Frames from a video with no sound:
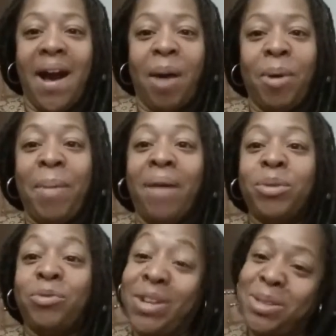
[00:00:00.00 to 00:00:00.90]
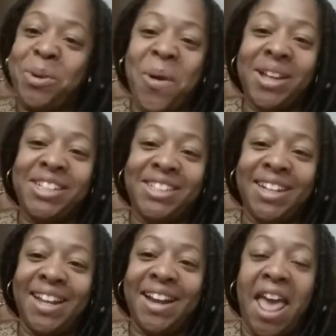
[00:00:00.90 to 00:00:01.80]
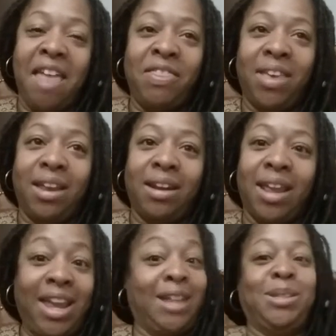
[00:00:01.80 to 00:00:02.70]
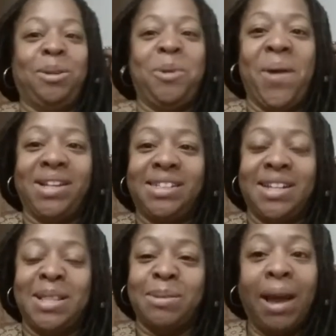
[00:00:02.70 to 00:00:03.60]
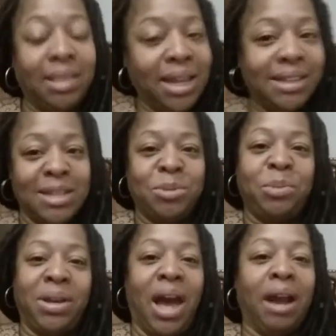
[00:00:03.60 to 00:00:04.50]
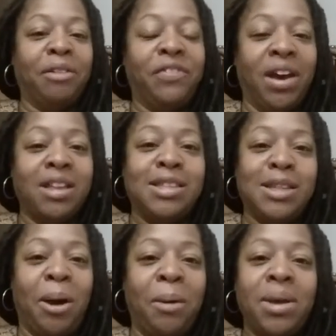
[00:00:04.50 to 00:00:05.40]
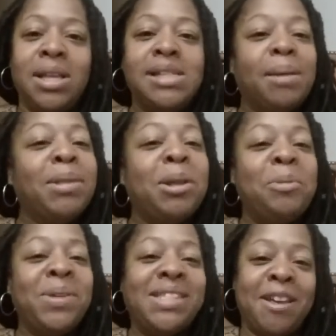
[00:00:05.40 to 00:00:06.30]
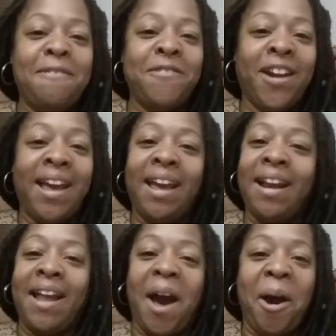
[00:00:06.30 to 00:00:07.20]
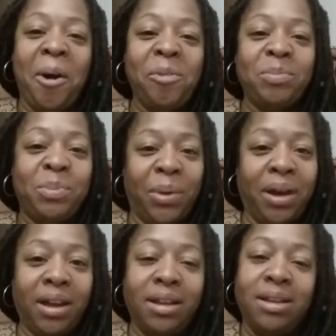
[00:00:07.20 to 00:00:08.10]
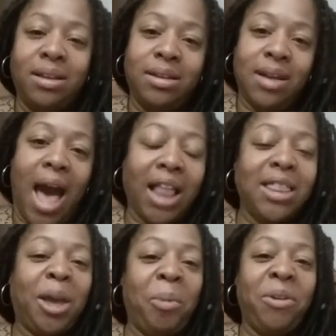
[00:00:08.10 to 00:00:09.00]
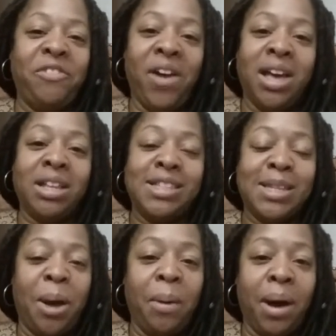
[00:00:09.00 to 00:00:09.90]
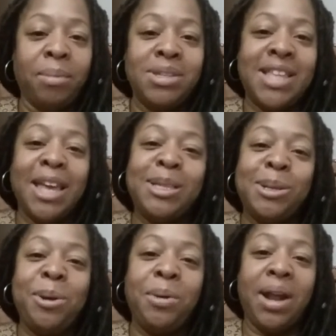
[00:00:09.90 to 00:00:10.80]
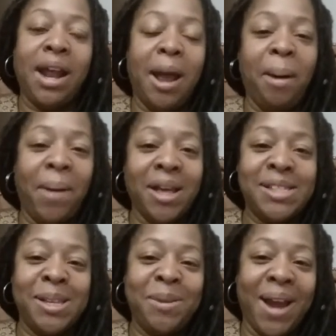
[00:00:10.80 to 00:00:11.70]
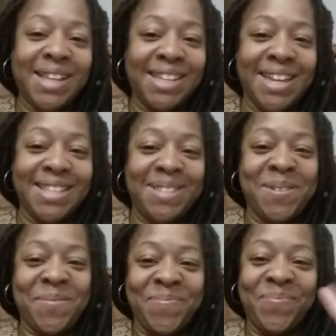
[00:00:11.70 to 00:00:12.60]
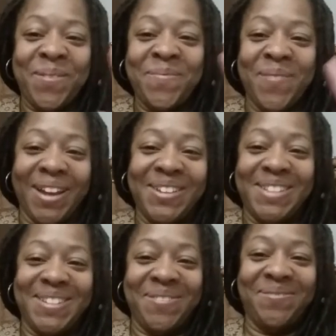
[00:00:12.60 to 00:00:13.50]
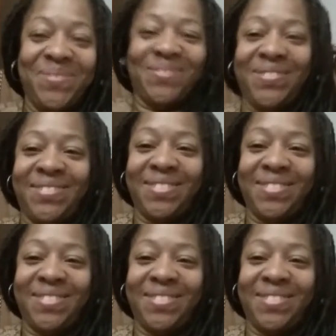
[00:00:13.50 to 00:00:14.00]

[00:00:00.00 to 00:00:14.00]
um, I'm gonna have to read the question and then answer the question. So I think this will be kind of fun. So something a little bit different, um, but I think it'll be fun. So um, stay tuned and um, I'll see you guys again soon. Bye YouTube.